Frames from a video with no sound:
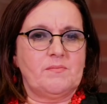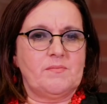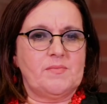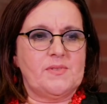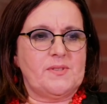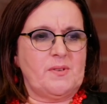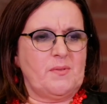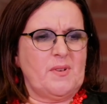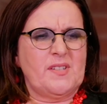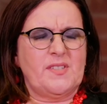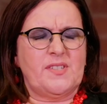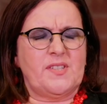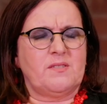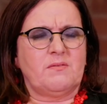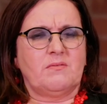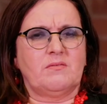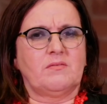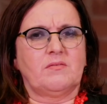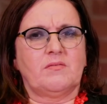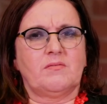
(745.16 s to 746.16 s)
So I said,
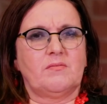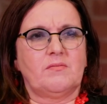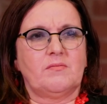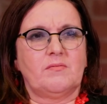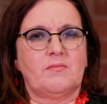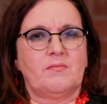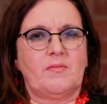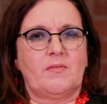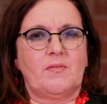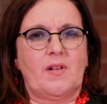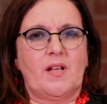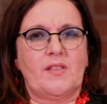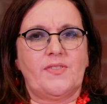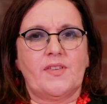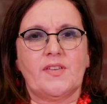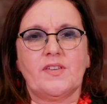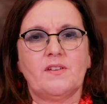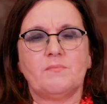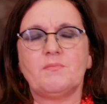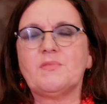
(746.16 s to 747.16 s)
I
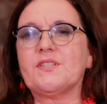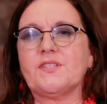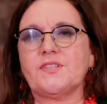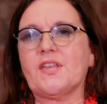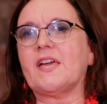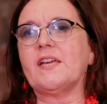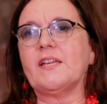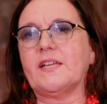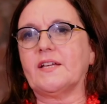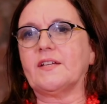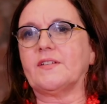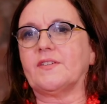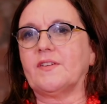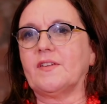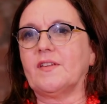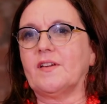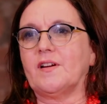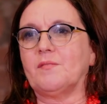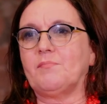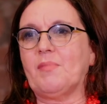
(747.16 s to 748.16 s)
think you're
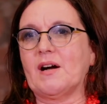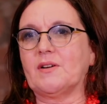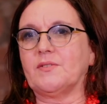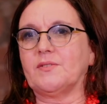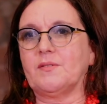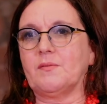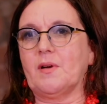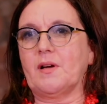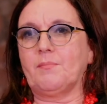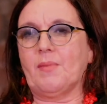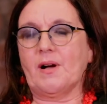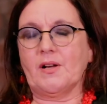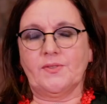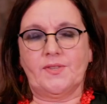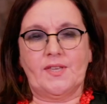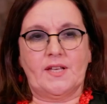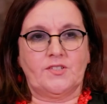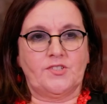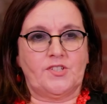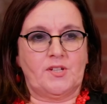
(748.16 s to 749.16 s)
mistaken about
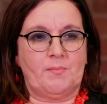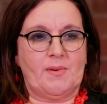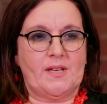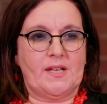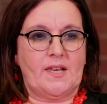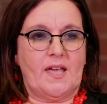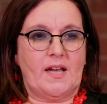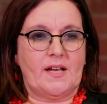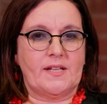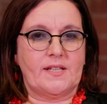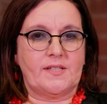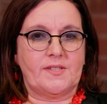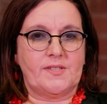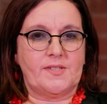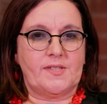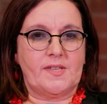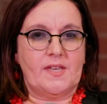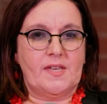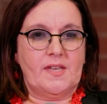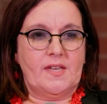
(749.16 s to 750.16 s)
the LGB
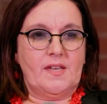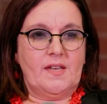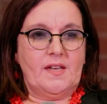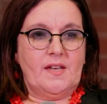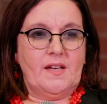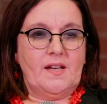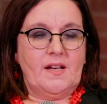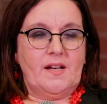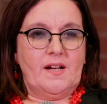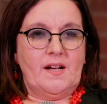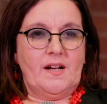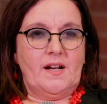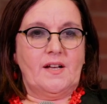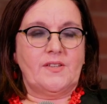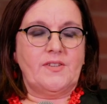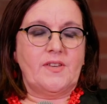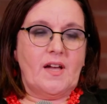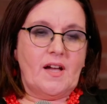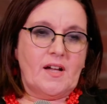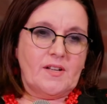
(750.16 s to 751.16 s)
Alliance.
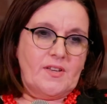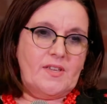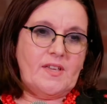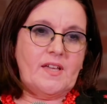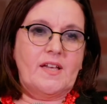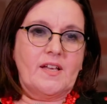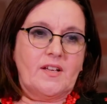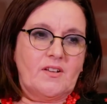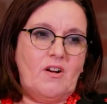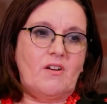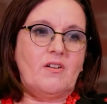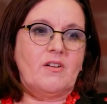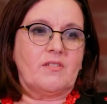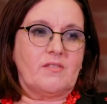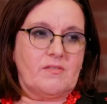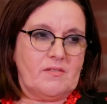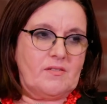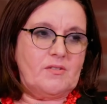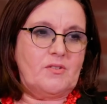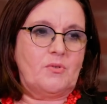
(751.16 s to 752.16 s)
And it
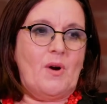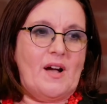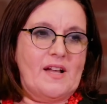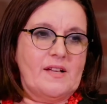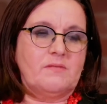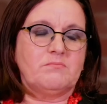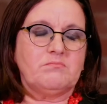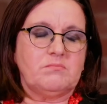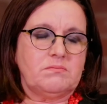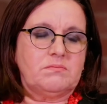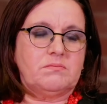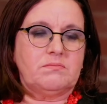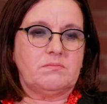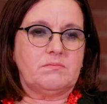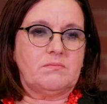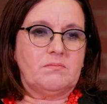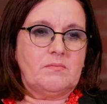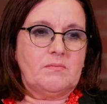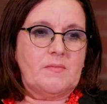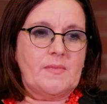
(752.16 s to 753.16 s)
got
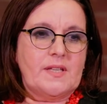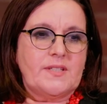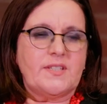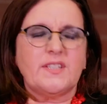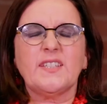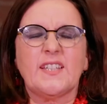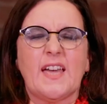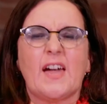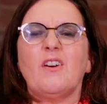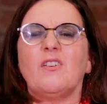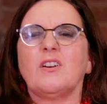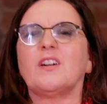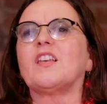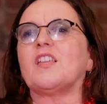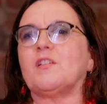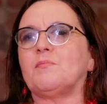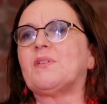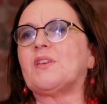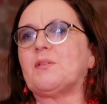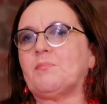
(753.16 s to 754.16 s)
it didn't get
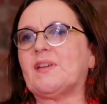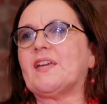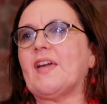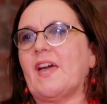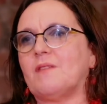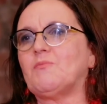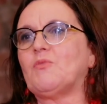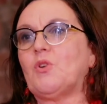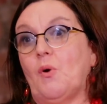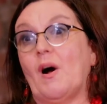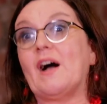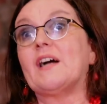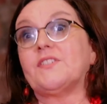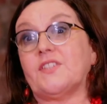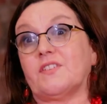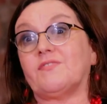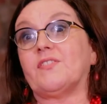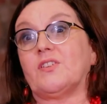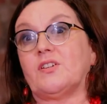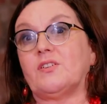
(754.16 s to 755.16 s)
ugly, but it became quite a
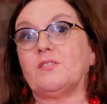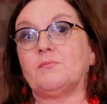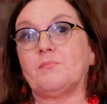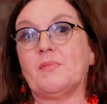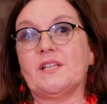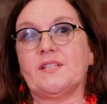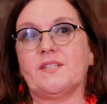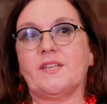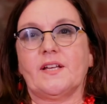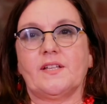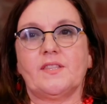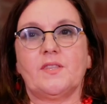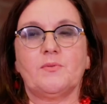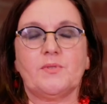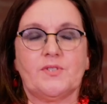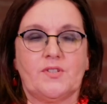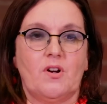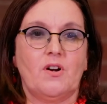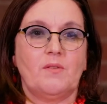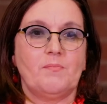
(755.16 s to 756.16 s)
difficult meeting, and there
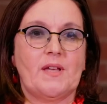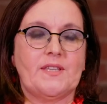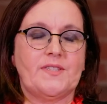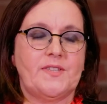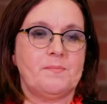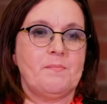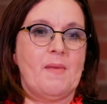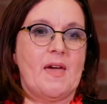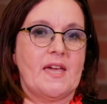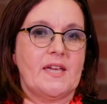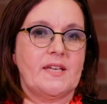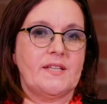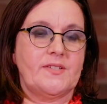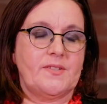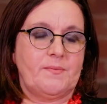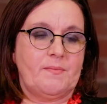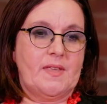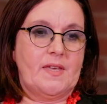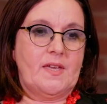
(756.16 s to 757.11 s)
was comments made.